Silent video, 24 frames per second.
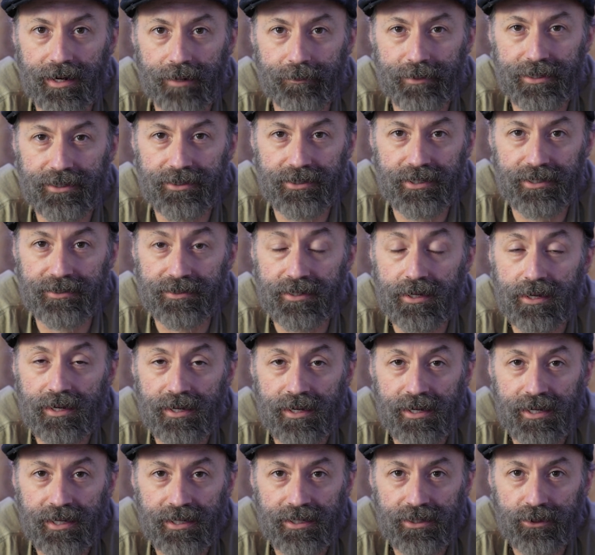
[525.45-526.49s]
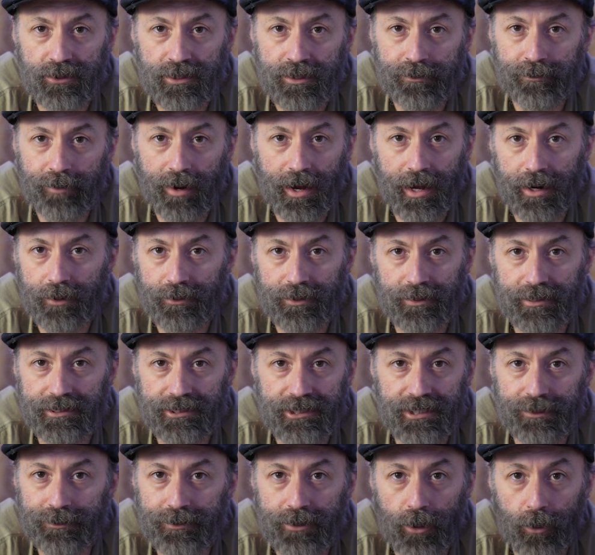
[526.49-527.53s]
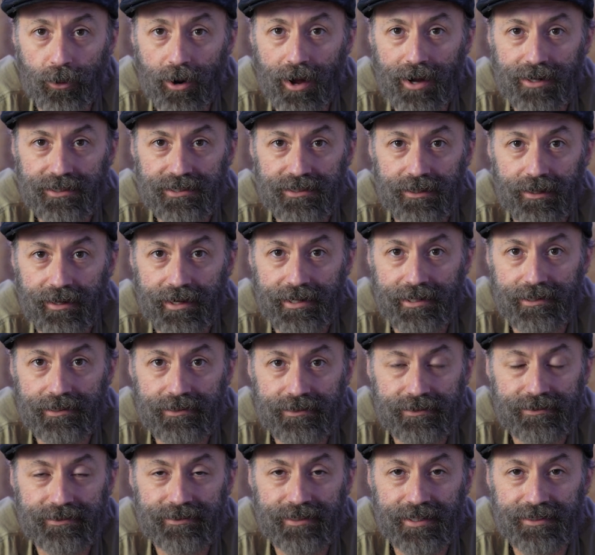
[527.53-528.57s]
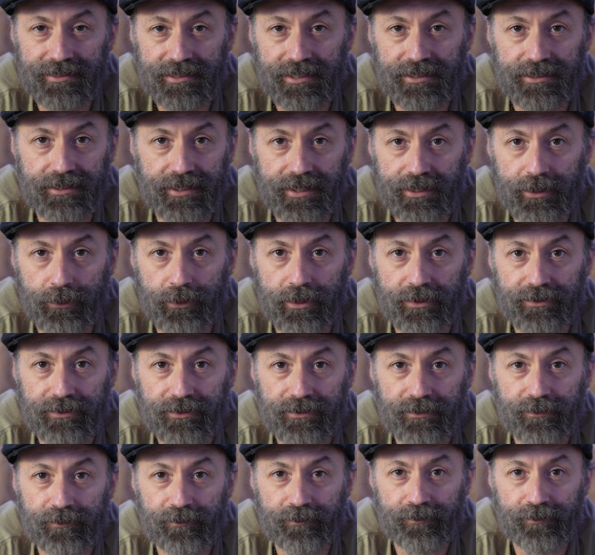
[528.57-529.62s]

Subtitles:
I mean, geez, you can buy a really cheap Godox light that's continuous,